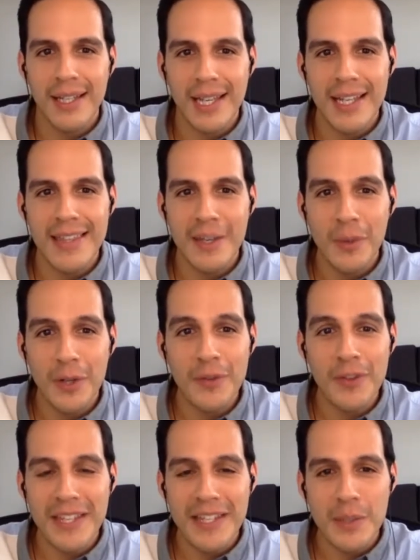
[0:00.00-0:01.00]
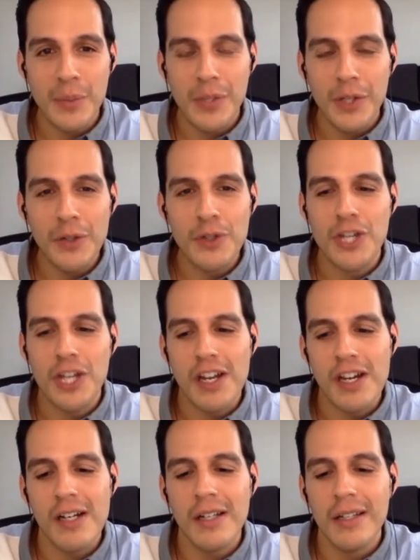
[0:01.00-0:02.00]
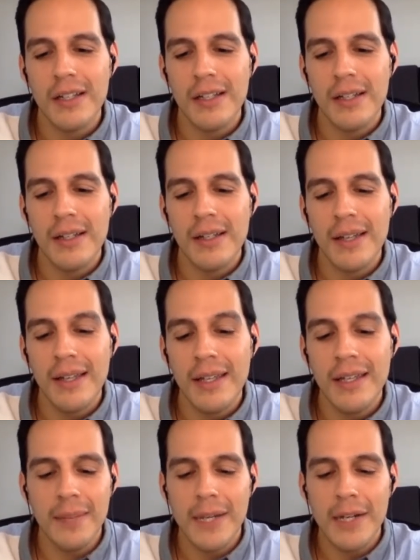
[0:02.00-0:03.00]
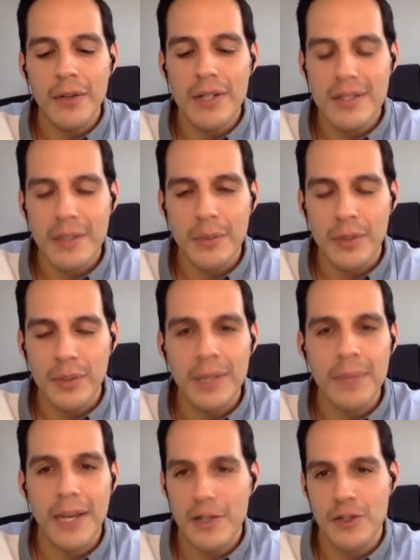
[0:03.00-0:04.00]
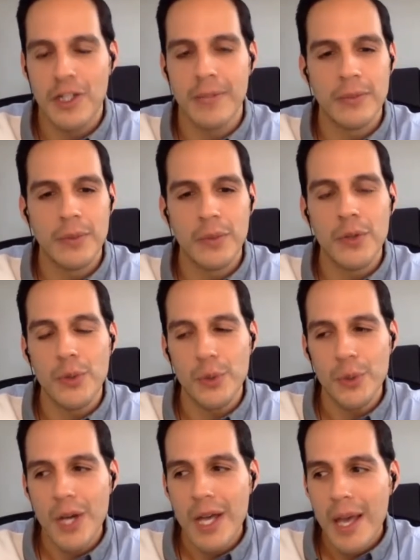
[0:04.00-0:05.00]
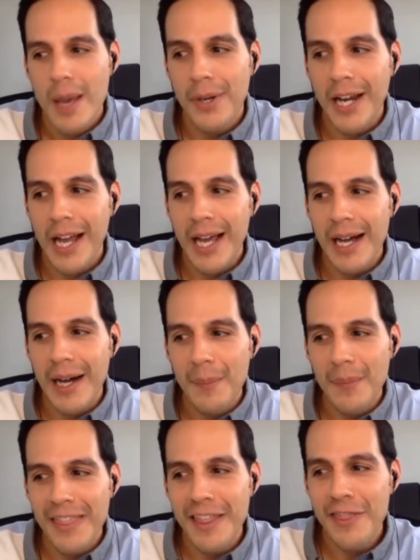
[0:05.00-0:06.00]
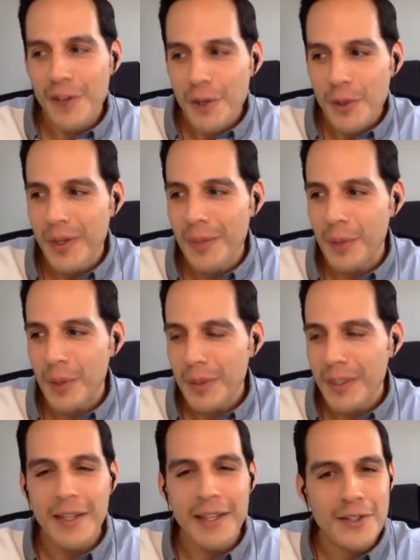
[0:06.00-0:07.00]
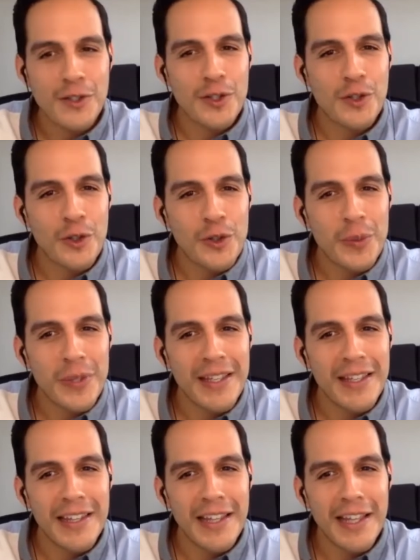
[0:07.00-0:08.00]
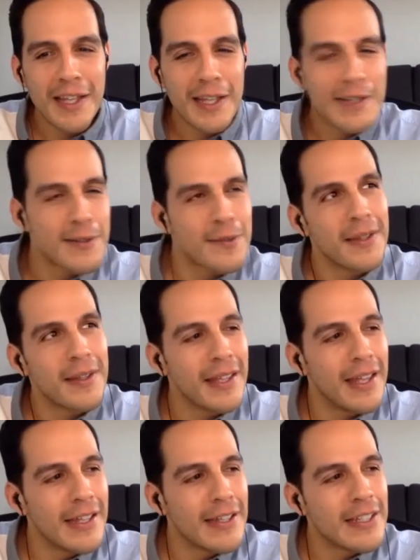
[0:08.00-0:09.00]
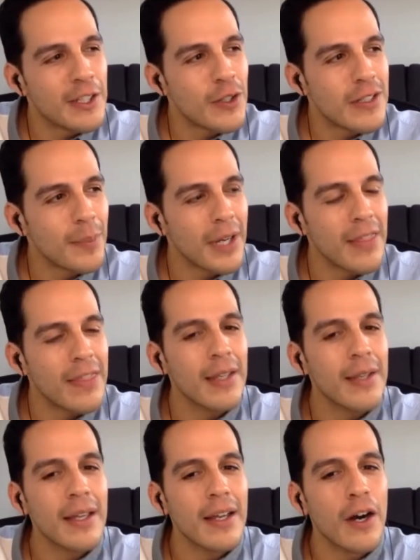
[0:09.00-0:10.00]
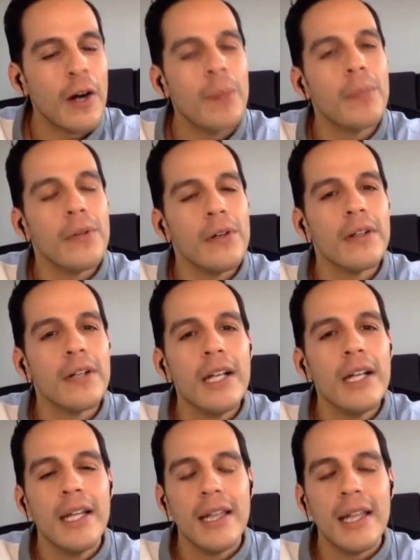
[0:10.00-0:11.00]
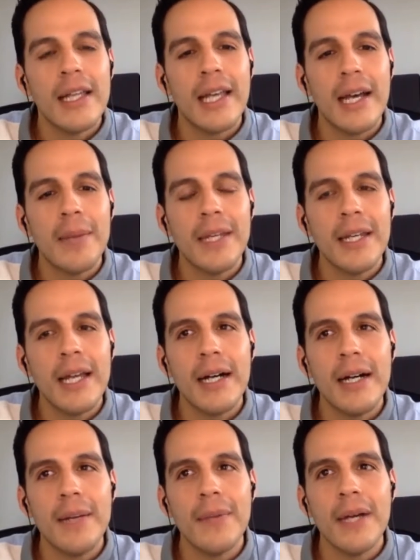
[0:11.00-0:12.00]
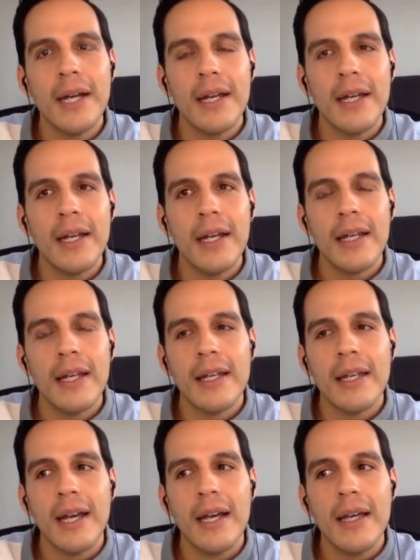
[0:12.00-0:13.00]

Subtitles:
like I think one of the things that we all share in Imago is that we're really passionate about what we do. But the third one probably is going to be, it's interesting, but I think humble. Like, I mean, and